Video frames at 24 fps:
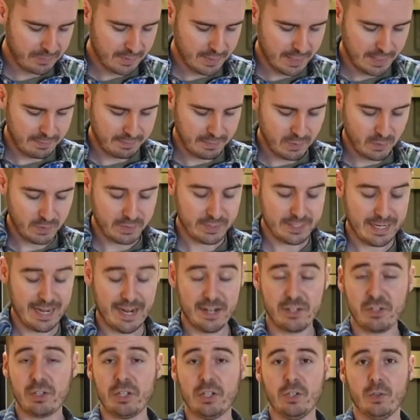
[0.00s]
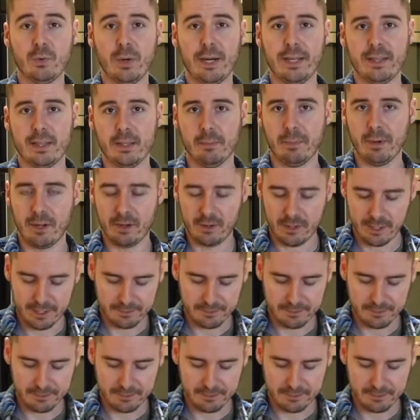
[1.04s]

I'm going to actually grate the butter in.